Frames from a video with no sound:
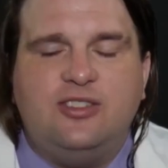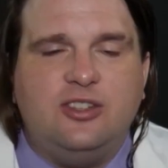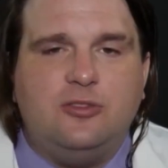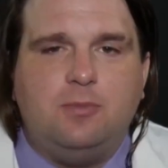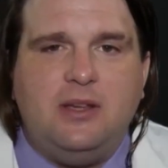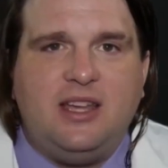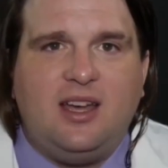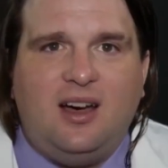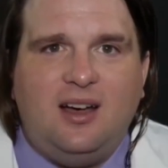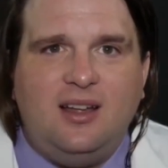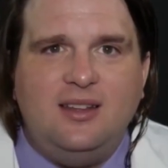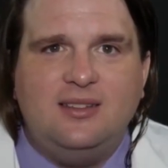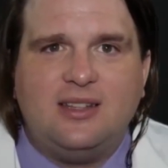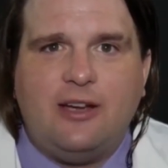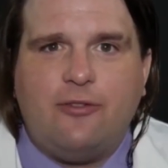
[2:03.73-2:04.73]
is
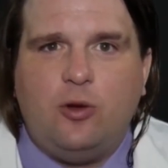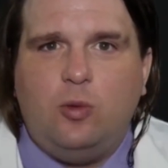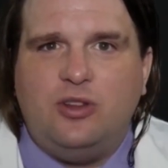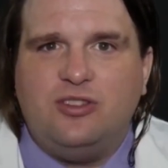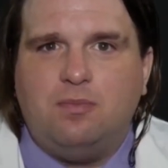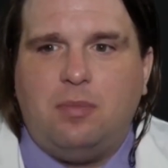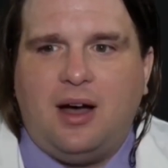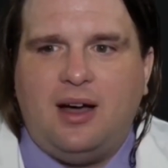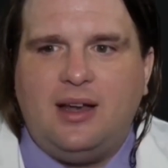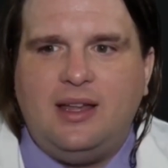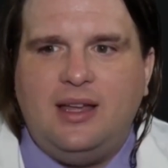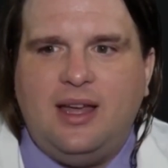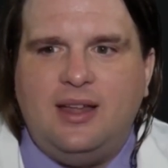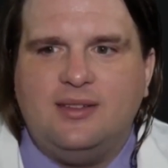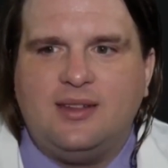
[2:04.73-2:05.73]
because everyone's
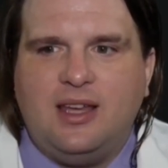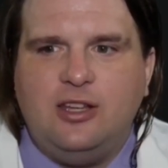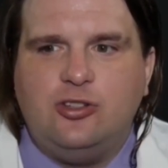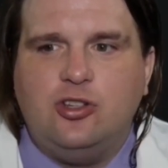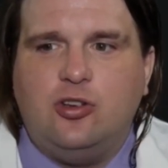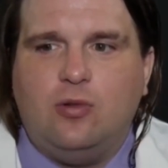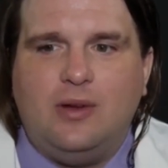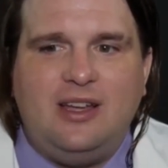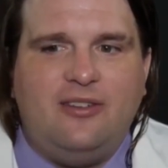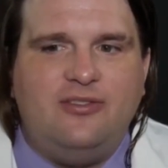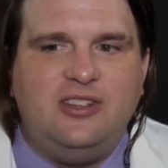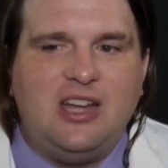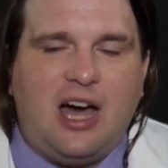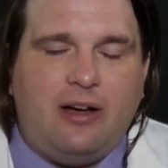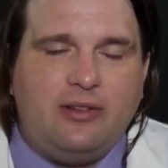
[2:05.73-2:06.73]
body has a degree of
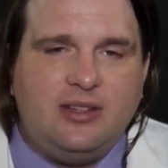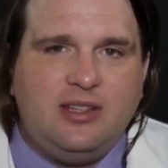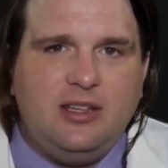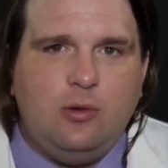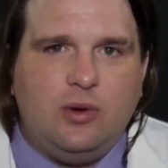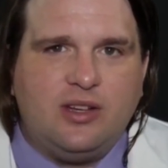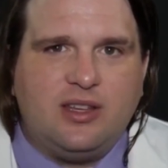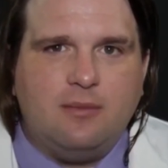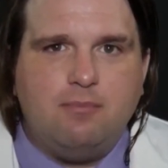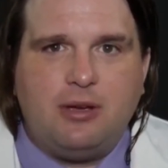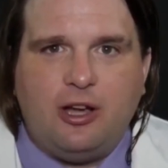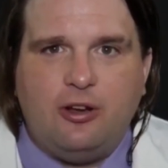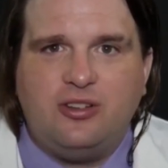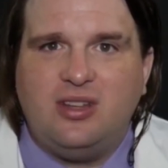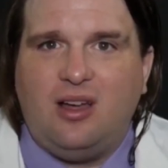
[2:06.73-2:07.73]
novelty when
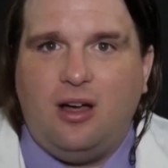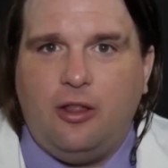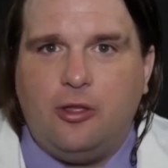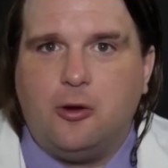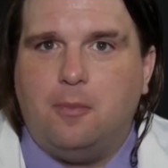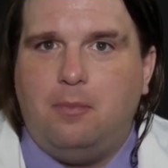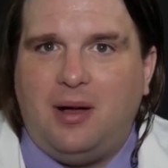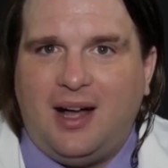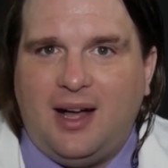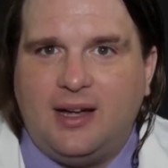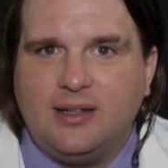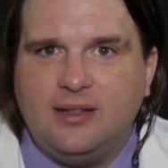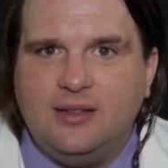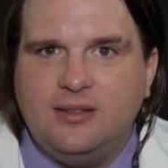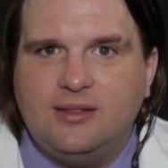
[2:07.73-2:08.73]
compared to other
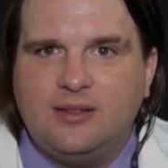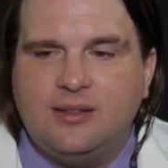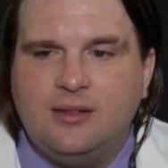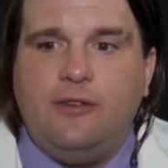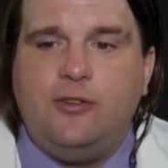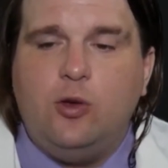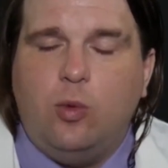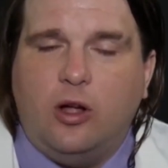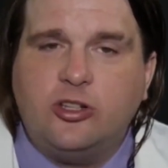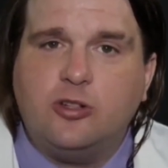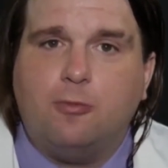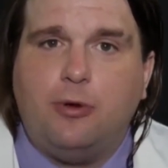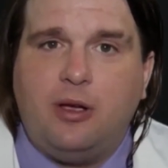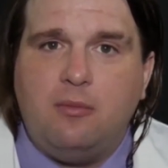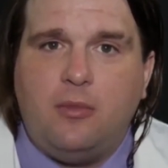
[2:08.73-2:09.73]
bodies. If you want to
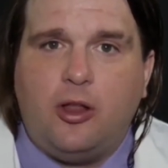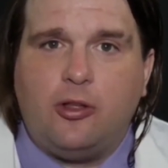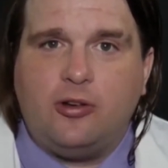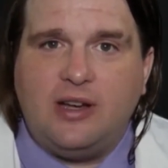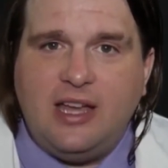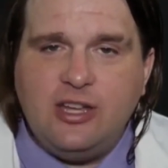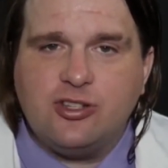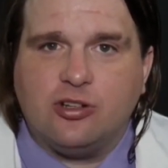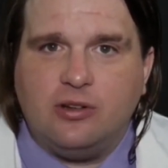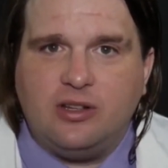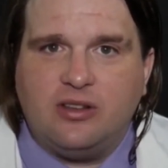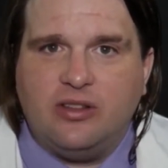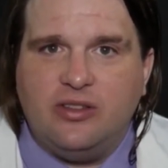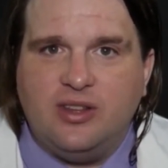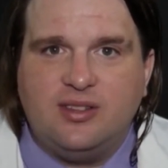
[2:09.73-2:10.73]
bring Mother Nature
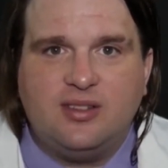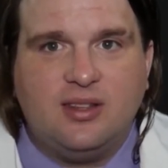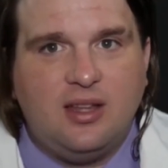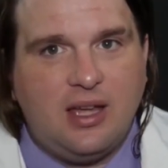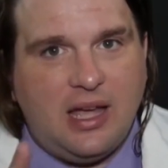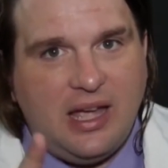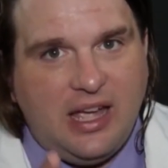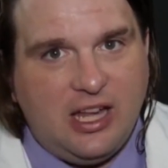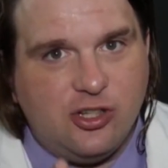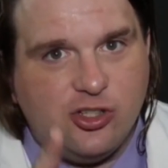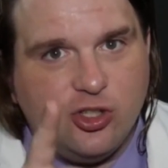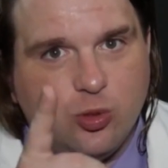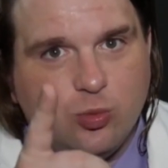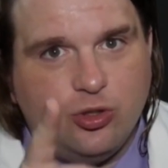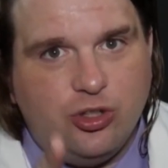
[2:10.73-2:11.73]
into this, and
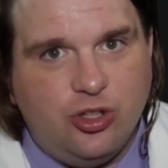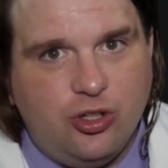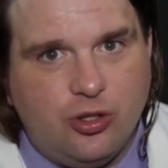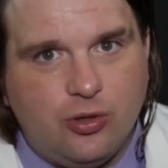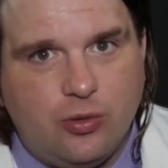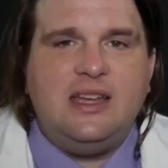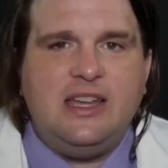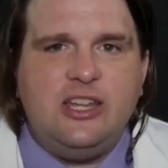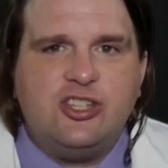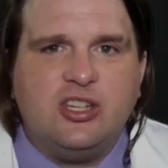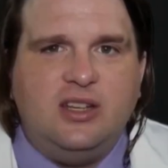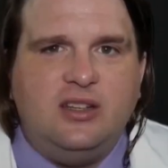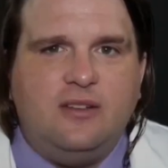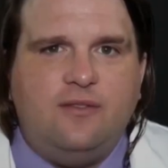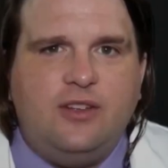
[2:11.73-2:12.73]
you do, each
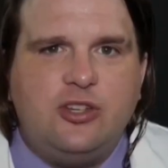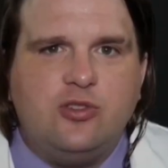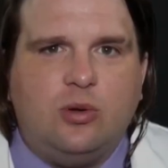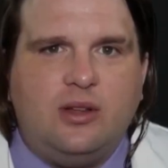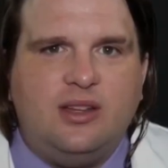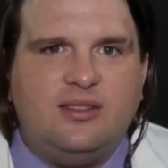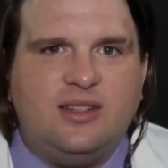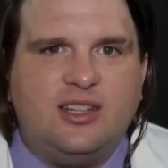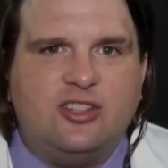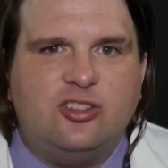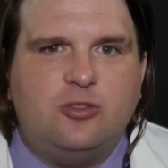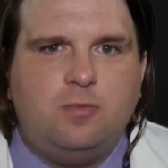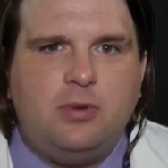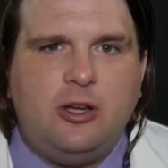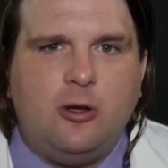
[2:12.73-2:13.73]
individual is an
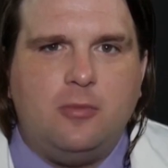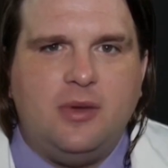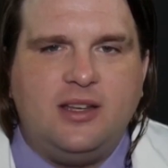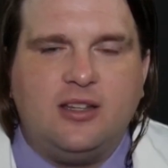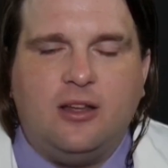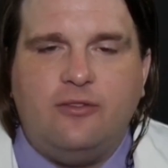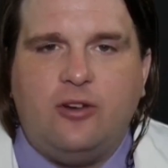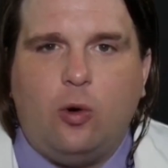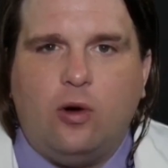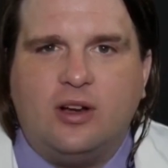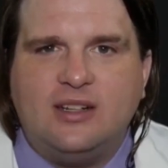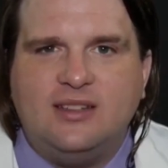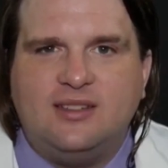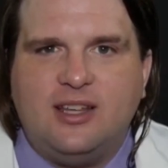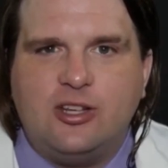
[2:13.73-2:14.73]
experiment of
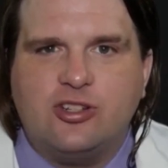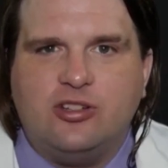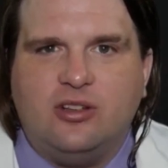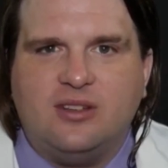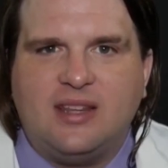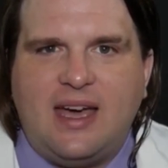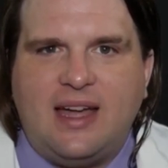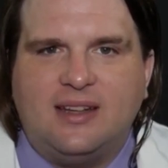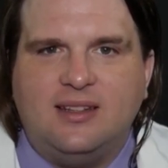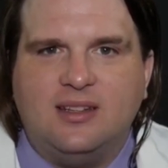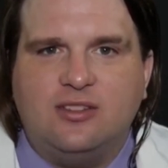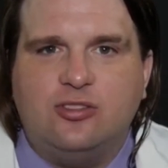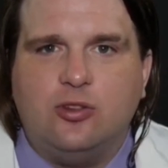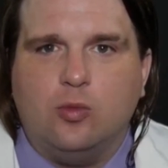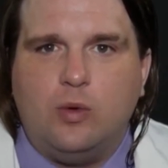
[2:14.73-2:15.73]
organizational
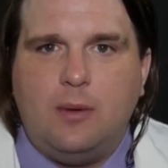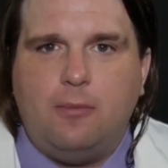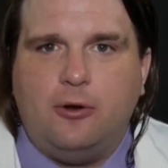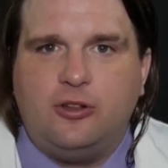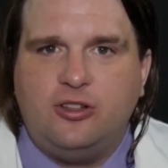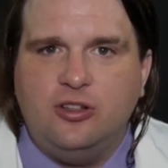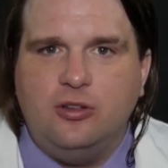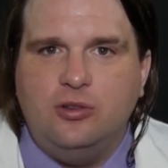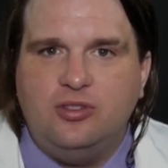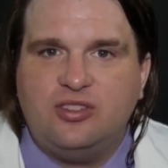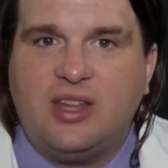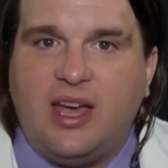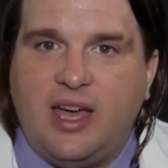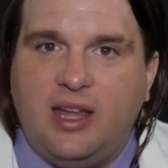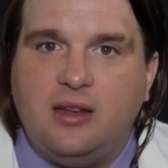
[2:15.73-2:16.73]
tactics to reproduce,
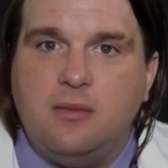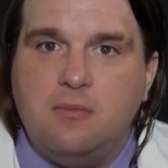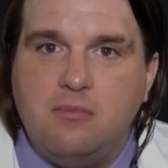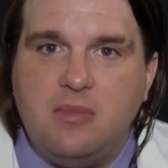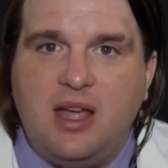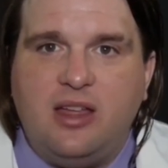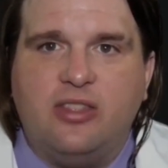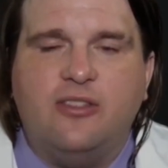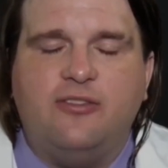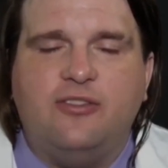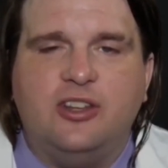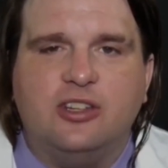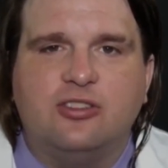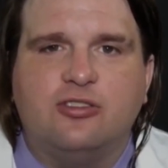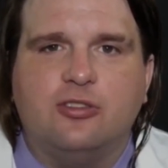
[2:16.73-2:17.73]
and may the
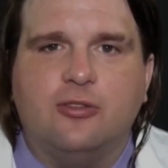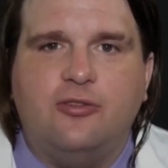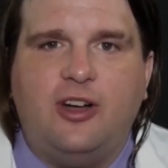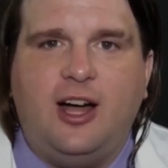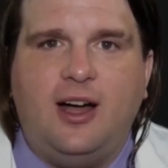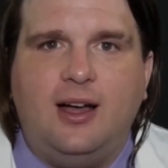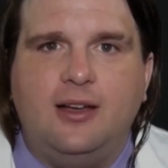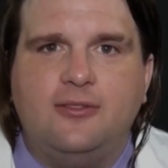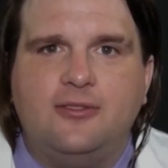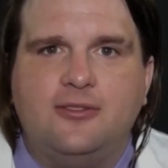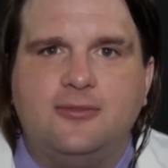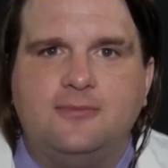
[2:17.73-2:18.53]
fittest survive.